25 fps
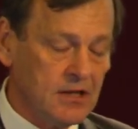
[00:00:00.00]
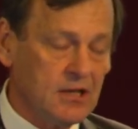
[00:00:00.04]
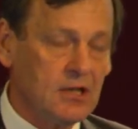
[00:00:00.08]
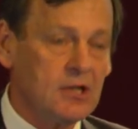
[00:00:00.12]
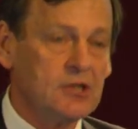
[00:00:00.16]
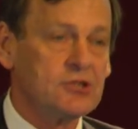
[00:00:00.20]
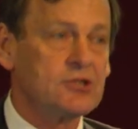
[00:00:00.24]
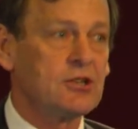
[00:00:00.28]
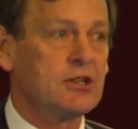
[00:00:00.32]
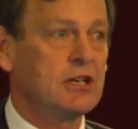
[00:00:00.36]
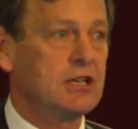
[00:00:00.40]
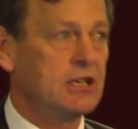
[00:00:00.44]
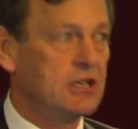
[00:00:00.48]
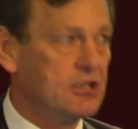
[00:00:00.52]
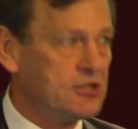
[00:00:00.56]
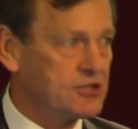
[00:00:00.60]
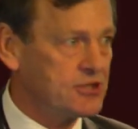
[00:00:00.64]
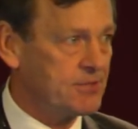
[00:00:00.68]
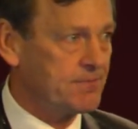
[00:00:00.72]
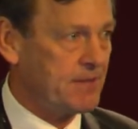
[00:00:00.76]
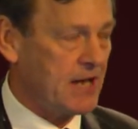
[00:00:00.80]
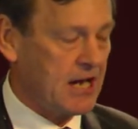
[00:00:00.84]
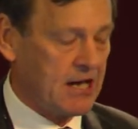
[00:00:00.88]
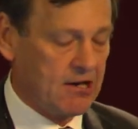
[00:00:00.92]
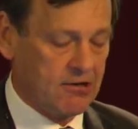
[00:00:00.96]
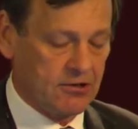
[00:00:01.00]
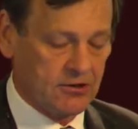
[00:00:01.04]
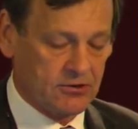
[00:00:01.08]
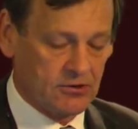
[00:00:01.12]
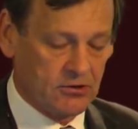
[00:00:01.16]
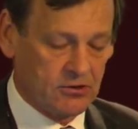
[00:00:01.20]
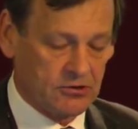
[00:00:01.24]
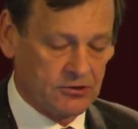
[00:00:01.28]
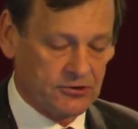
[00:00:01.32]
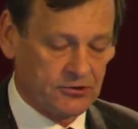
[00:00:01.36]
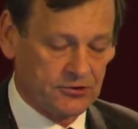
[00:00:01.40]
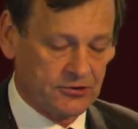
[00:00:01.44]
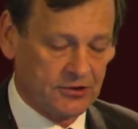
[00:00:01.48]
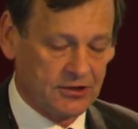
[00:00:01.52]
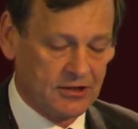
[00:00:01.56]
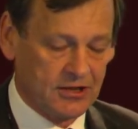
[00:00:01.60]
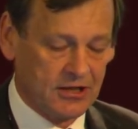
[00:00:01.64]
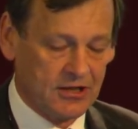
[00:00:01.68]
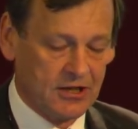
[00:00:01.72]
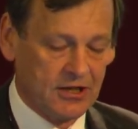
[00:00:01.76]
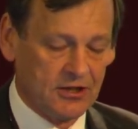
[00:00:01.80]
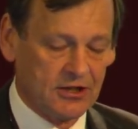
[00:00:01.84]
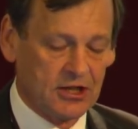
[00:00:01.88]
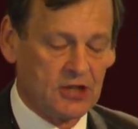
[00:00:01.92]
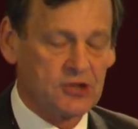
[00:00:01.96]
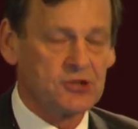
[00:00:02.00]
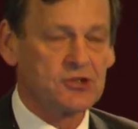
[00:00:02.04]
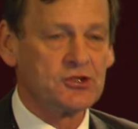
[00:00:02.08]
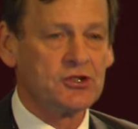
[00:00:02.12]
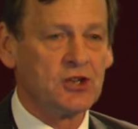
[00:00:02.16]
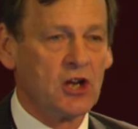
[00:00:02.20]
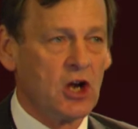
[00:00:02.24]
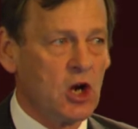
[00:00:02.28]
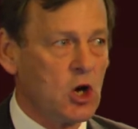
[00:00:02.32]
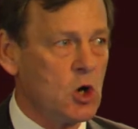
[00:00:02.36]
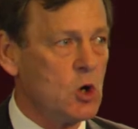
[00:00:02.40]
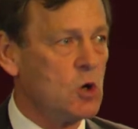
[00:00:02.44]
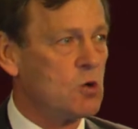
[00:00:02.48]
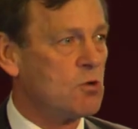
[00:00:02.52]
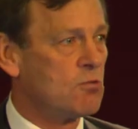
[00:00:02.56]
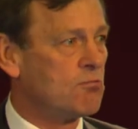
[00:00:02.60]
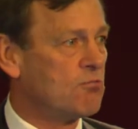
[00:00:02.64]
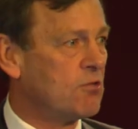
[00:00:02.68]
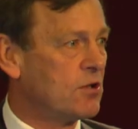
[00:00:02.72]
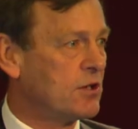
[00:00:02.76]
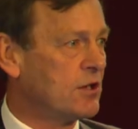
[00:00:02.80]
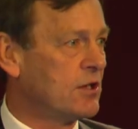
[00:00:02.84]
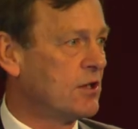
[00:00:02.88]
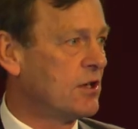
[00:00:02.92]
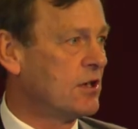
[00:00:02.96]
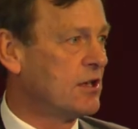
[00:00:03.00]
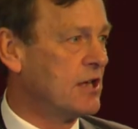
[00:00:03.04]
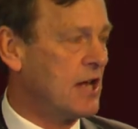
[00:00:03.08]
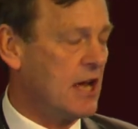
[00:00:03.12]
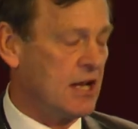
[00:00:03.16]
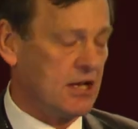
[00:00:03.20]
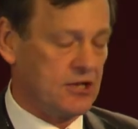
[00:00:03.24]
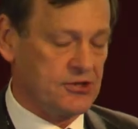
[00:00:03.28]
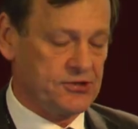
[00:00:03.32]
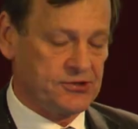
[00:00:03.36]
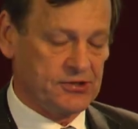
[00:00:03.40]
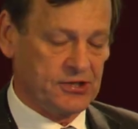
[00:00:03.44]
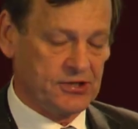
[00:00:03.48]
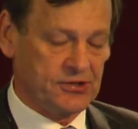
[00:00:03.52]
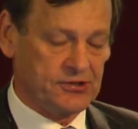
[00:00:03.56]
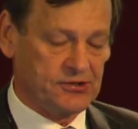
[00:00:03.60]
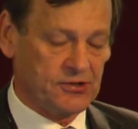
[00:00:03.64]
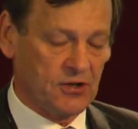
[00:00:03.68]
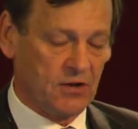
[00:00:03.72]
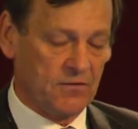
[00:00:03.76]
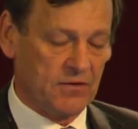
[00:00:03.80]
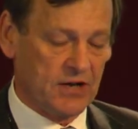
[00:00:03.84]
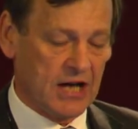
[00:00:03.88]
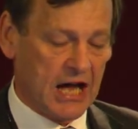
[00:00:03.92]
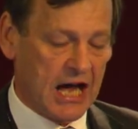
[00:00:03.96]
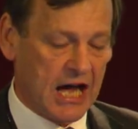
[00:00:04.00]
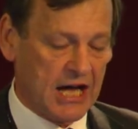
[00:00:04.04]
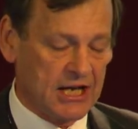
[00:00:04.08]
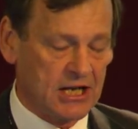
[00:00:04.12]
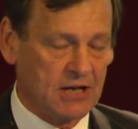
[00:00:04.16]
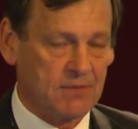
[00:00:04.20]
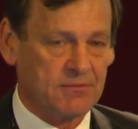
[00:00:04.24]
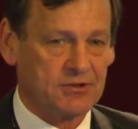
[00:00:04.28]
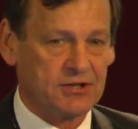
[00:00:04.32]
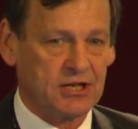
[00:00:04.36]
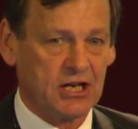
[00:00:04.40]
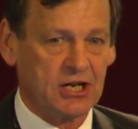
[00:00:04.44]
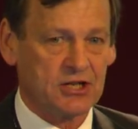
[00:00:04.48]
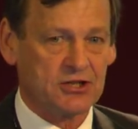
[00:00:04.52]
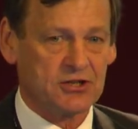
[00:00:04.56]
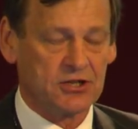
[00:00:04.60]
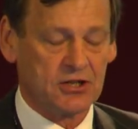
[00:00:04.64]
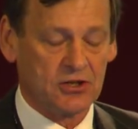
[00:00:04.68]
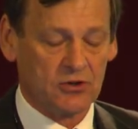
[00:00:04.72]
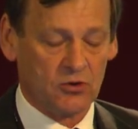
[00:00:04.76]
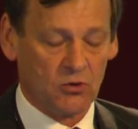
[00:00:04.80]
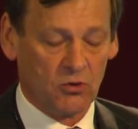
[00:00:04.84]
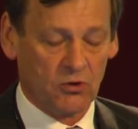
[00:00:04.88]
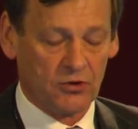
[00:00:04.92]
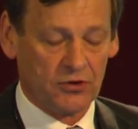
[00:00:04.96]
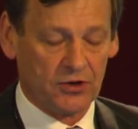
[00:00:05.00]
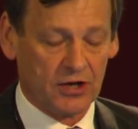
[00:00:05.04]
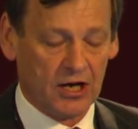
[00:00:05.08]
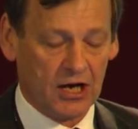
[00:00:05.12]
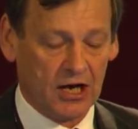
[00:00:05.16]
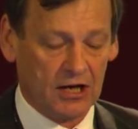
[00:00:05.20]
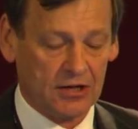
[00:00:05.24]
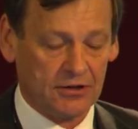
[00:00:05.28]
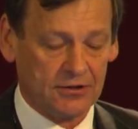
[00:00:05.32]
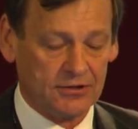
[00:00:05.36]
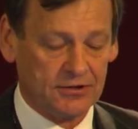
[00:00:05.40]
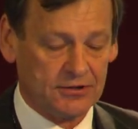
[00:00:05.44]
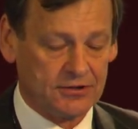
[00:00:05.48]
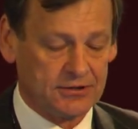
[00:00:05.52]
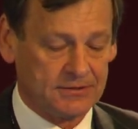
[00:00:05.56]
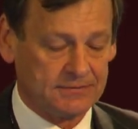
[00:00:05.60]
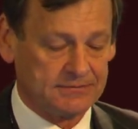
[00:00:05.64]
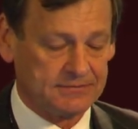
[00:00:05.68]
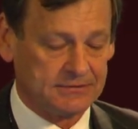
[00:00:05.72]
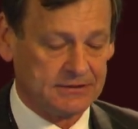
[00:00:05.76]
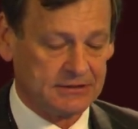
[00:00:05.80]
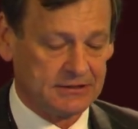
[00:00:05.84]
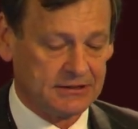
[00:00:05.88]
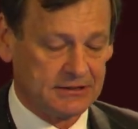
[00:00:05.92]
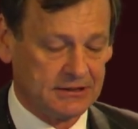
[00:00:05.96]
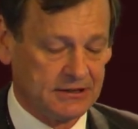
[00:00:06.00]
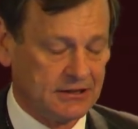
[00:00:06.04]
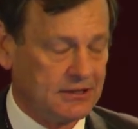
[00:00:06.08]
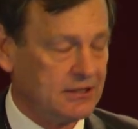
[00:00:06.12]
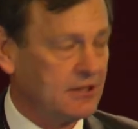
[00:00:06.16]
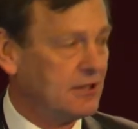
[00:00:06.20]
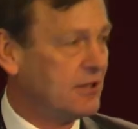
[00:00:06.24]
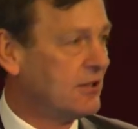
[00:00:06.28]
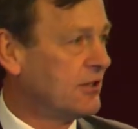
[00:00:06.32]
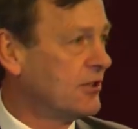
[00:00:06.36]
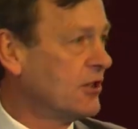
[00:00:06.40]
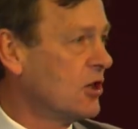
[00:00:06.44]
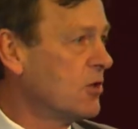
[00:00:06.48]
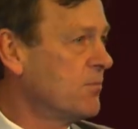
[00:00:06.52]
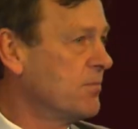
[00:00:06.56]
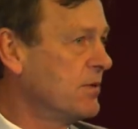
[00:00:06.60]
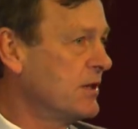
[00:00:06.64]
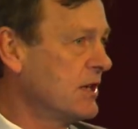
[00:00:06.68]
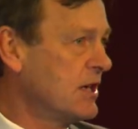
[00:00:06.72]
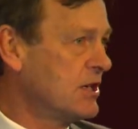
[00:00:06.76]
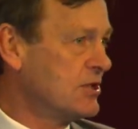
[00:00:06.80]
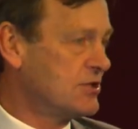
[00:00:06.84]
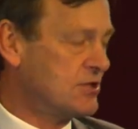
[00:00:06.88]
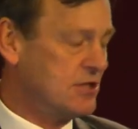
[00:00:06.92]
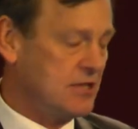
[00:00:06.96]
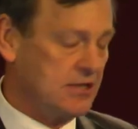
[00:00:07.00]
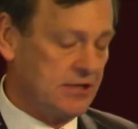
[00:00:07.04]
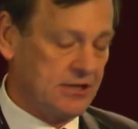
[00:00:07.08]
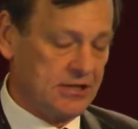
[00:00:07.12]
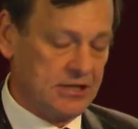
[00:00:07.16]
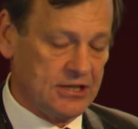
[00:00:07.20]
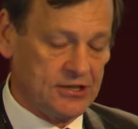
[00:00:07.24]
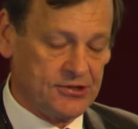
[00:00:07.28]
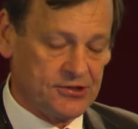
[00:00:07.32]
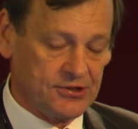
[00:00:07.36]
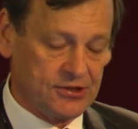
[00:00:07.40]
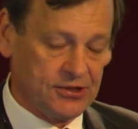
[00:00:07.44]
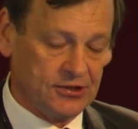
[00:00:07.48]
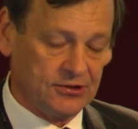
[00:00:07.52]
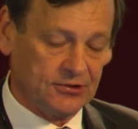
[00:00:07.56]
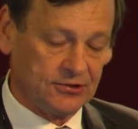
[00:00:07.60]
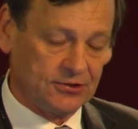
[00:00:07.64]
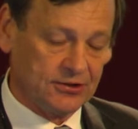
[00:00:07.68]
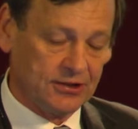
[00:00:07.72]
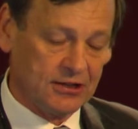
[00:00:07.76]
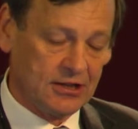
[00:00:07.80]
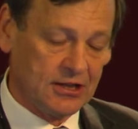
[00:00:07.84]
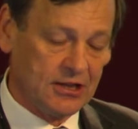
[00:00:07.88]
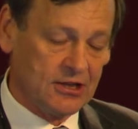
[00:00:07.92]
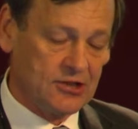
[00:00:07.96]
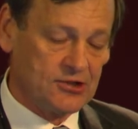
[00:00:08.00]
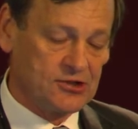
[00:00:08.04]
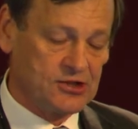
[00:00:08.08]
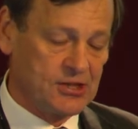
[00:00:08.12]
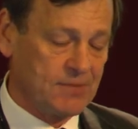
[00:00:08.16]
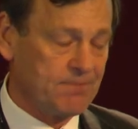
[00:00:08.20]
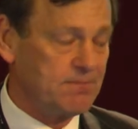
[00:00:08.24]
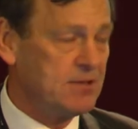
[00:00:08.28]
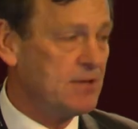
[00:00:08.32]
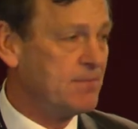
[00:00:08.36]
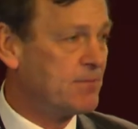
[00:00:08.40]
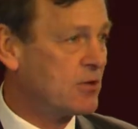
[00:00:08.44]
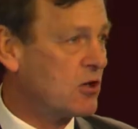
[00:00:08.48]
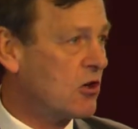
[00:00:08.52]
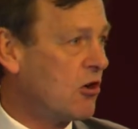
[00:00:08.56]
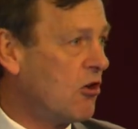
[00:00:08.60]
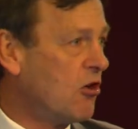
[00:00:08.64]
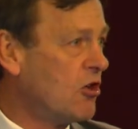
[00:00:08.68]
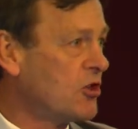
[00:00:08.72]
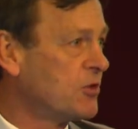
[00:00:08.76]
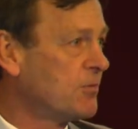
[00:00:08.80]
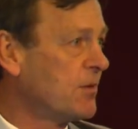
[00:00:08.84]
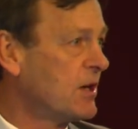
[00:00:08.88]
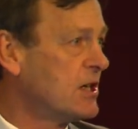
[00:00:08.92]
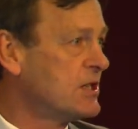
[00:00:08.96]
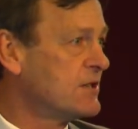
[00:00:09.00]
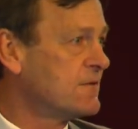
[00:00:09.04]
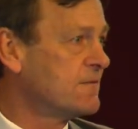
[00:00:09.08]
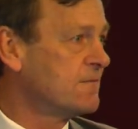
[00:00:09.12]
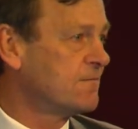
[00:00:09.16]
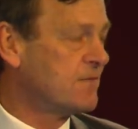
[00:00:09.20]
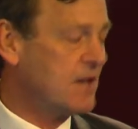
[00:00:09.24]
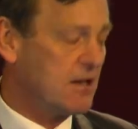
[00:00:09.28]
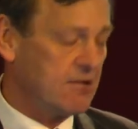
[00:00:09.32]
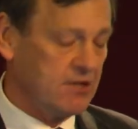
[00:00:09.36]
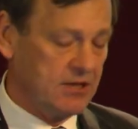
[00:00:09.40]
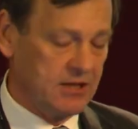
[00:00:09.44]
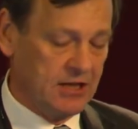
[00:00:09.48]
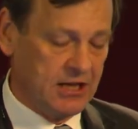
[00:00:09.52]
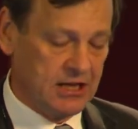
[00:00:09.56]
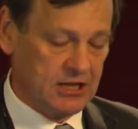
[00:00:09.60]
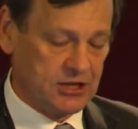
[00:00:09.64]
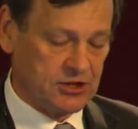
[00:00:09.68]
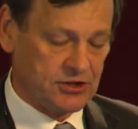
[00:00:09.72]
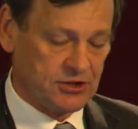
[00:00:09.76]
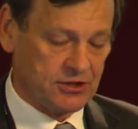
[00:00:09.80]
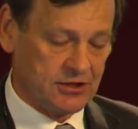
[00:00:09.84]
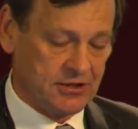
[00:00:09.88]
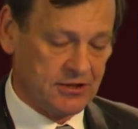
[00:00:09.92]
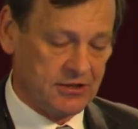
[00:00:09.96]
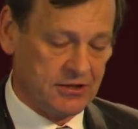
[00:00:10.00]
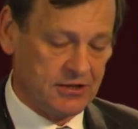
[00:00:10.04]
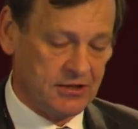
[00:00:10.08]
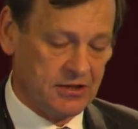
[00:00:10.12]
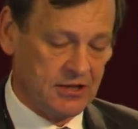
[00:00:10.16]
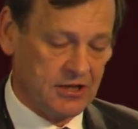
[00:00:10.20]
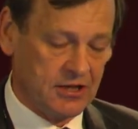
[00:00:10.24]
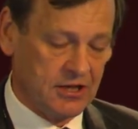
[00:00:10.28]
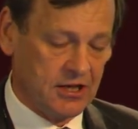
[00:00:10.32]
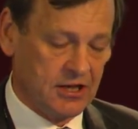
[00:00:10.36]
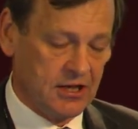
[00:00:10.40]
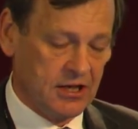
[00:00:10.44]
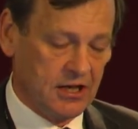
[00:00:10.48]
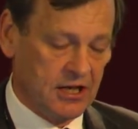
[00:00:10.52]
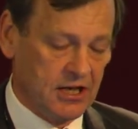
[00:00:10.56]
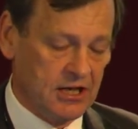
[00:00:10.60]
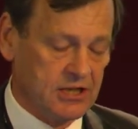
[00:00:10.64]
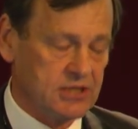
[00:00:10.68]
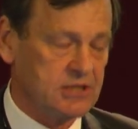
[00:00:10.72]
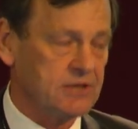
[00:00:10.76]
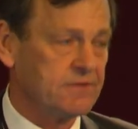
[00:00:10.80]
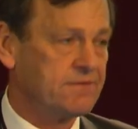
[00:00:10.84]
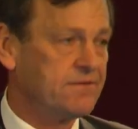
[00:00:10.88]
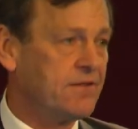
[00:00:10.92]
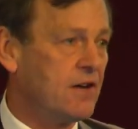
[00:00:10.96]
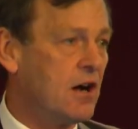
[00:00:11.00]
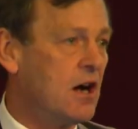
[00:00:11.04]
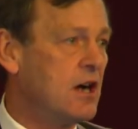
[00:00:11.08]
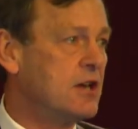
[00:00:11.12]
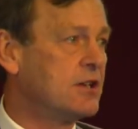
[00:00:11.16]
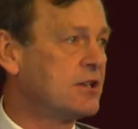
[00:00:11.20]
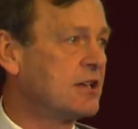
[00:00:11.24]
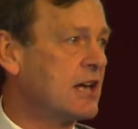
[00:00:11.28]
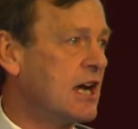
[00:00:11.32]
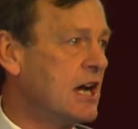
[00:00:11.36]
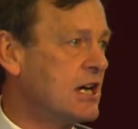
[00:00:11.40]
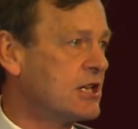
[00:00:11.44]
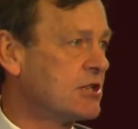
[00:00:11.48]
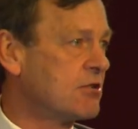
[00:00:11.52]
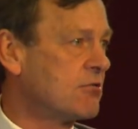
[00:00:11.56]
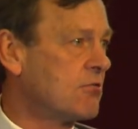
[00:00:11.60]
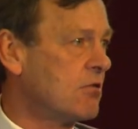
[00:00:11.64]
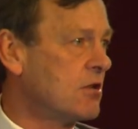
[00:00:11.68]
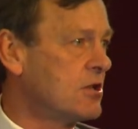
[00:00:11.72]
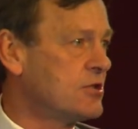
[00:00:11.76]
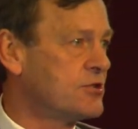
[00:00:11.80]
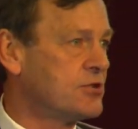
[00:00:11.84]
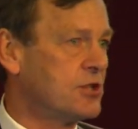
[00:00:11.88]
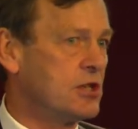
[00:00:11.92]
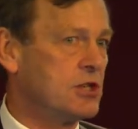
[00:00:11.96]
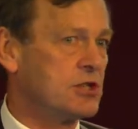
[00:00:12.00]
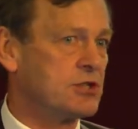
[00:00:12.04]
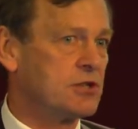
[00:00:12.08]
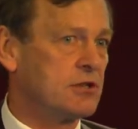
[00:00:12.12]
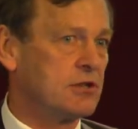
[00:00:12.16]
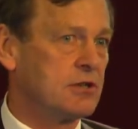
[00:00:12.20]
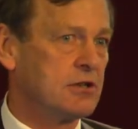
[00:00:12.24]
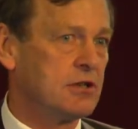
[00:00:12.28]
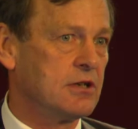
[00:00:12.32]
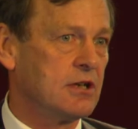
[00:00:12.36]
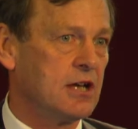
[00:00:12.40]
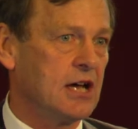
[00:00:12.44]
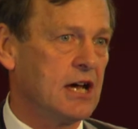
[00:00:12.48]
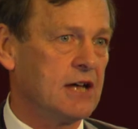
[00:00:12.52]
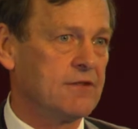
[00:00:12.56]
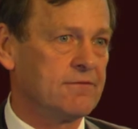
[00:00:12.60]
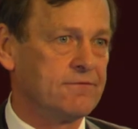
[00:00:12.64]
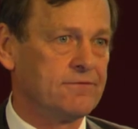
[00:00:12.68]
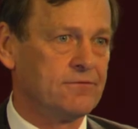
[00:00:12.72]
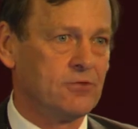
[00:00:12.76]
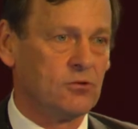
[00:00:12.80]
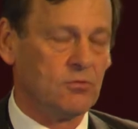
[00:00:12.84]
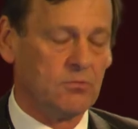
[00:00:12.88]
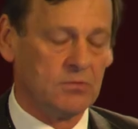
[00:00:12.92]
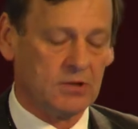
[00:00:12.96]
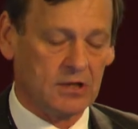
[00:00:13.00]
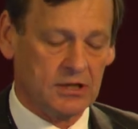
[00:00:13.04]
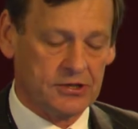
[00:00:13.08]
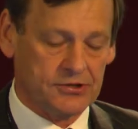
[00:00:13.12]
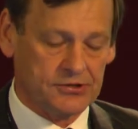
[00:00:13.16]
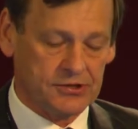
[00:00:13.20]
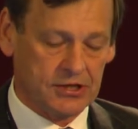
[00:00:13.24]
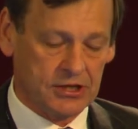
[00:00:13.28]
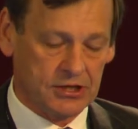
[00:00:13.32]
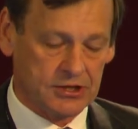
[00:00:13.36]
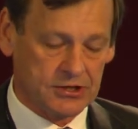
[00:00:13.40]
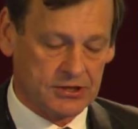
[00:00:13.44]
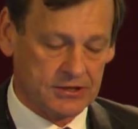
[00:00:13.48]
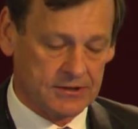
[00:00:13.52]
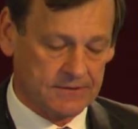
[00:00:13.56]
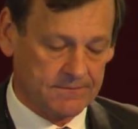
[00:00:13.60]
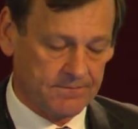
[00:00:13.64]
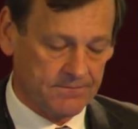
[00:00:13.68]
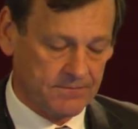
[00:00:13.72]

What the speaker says: So here's the paradox. There's no written analysis of adaptation in Northern Ireland, no PhD theses, simply because by its very nature, it defied categorization and formalization.